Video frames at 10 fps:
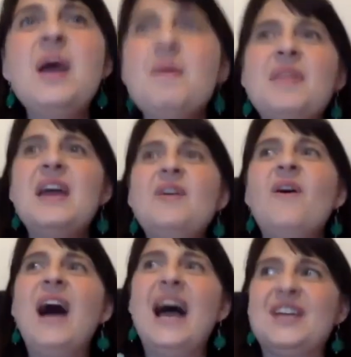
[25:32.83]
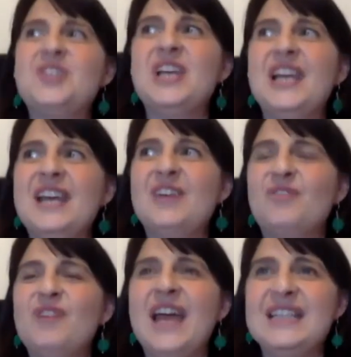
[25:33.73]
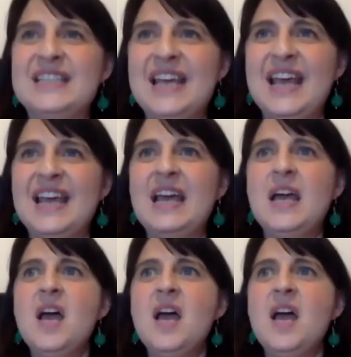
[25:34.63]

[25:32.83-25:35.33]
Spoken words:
but they're not actually creating